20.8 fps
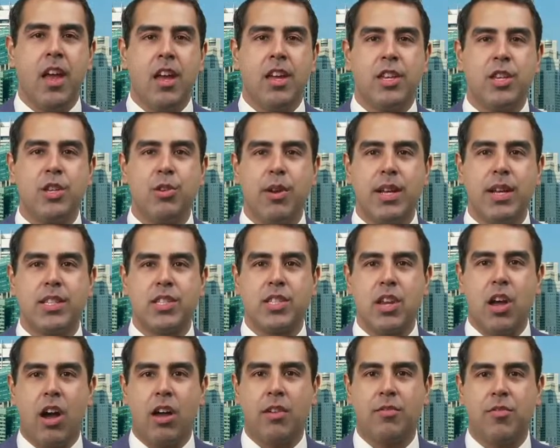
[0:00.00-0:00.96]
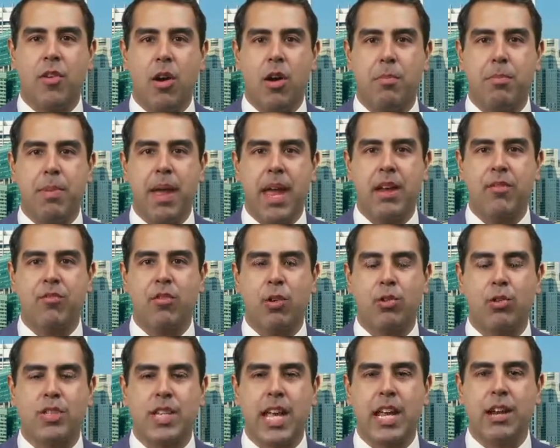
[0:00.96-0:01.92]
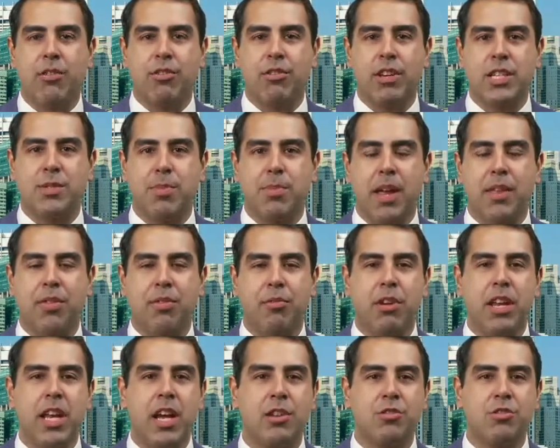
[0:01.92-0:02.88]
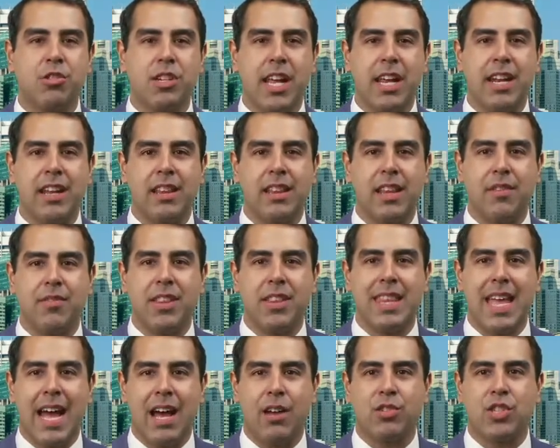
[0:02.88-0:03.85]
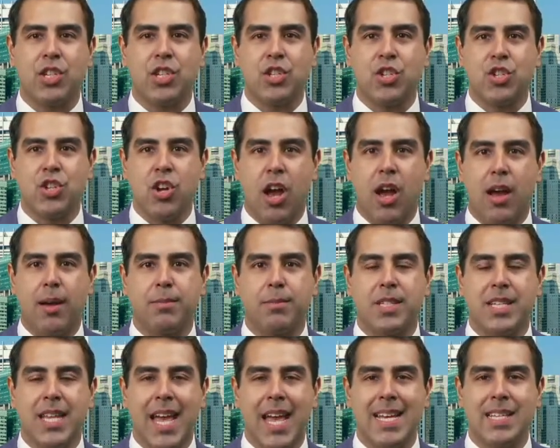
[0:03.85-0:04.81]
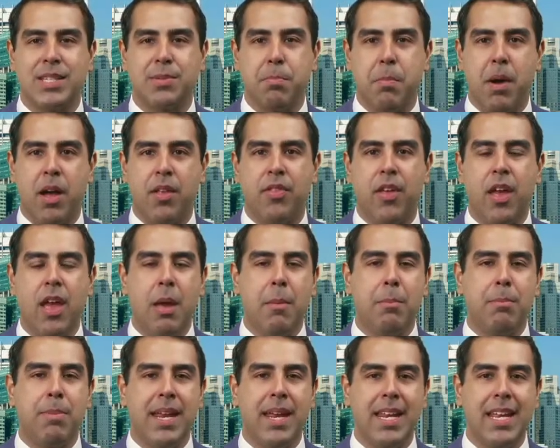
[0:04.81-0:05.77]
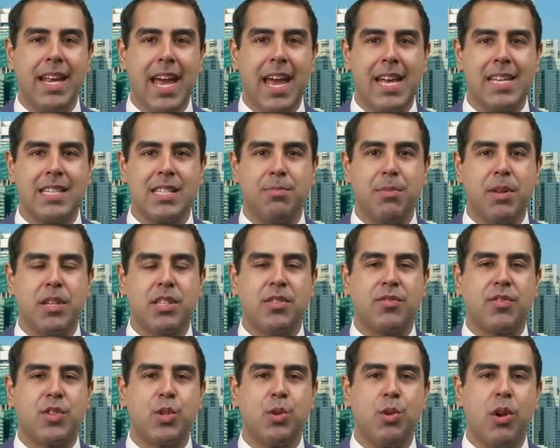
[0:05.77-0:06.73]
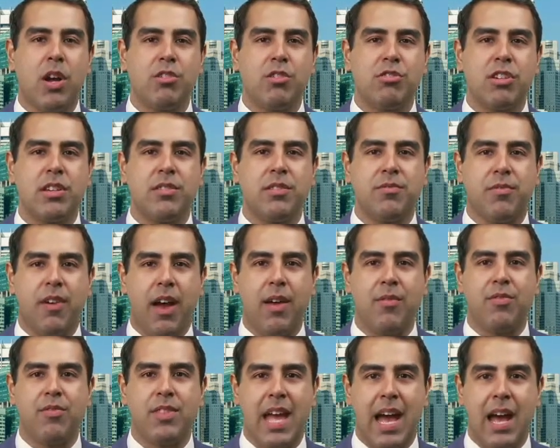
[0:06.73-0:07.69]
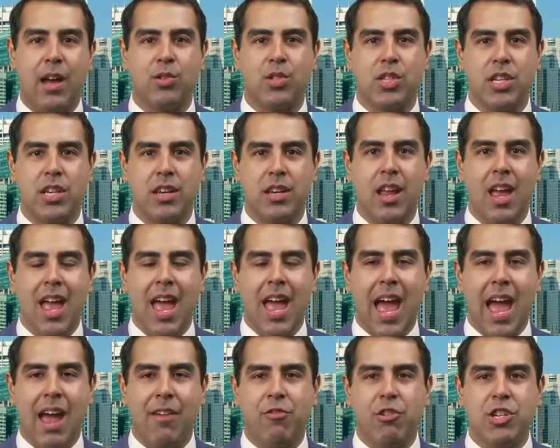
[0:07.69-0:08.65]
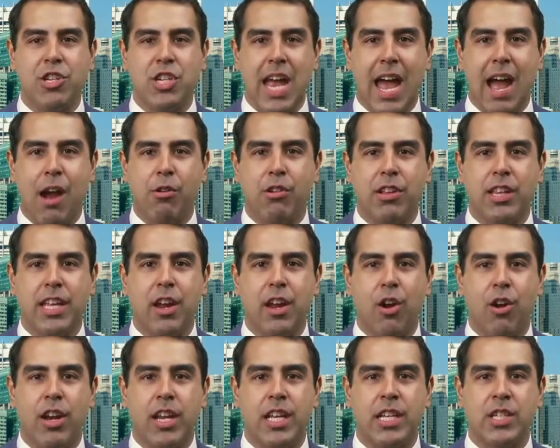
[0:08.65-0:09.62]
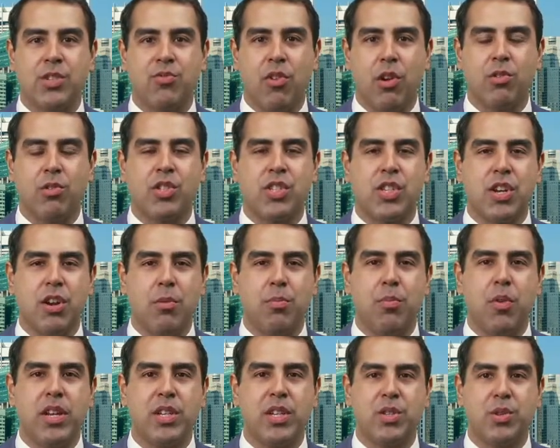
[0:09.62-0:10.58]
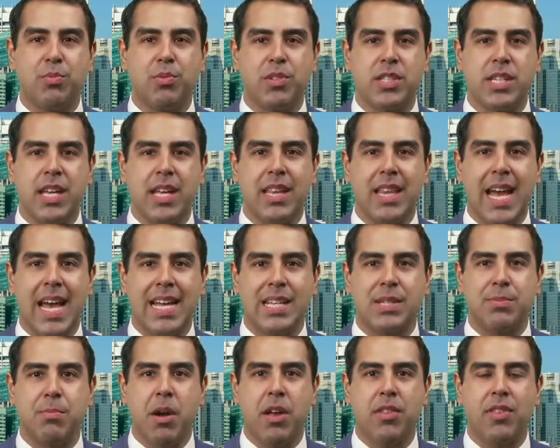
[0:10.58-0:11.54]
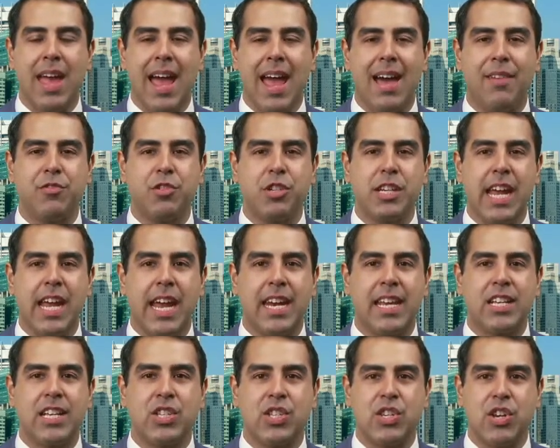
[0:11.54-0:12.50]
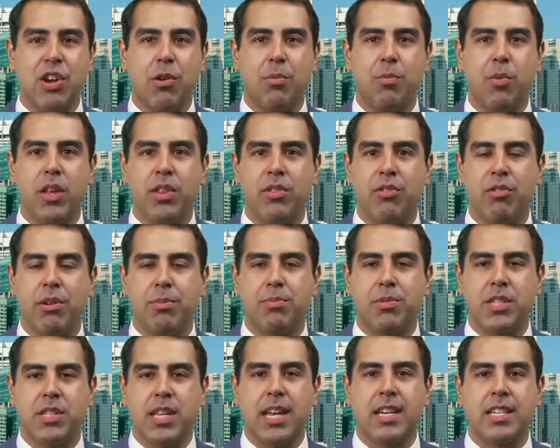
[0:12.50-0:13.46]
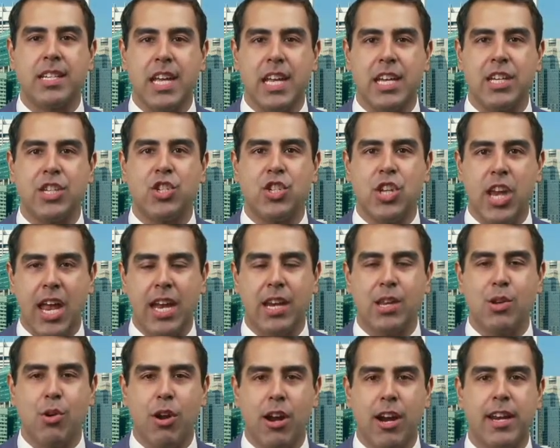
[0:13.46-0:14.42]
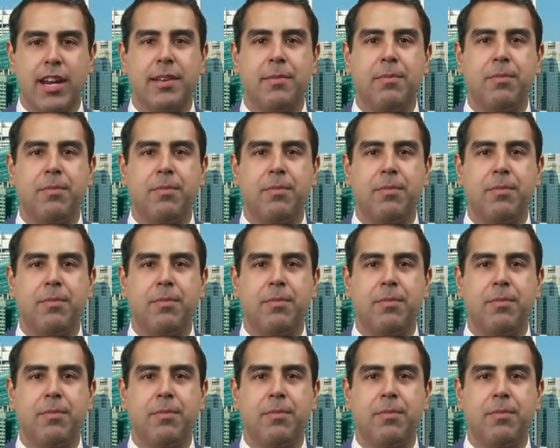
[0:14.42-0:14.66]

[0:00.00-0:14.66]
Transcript: U.S. non-farm payrolls increased by 311,000 jobs last month, beating estimates of 205,000. Average hourly earnings rose 0.2% last month after gaining 0.3% in January.